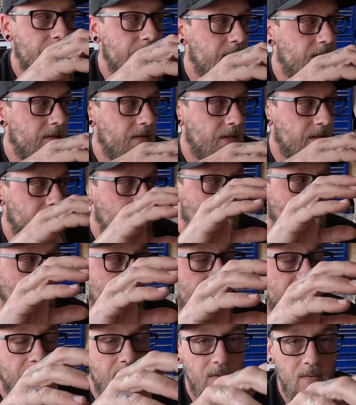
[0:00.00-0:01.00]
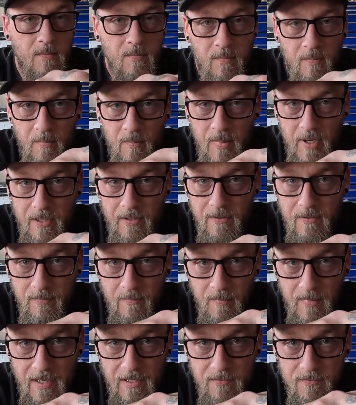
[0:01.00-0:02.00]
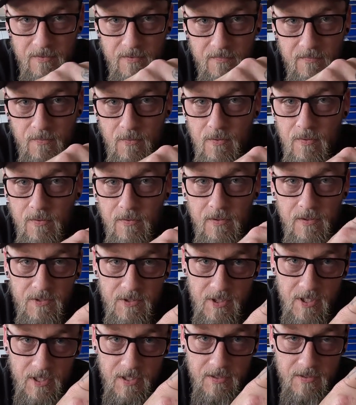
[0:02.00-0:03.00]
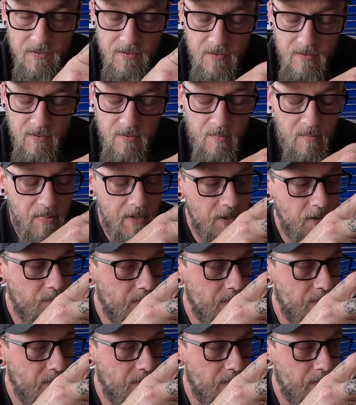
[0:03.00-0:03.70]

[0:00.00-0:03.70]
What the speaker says: and then make better mounts for the shocks, better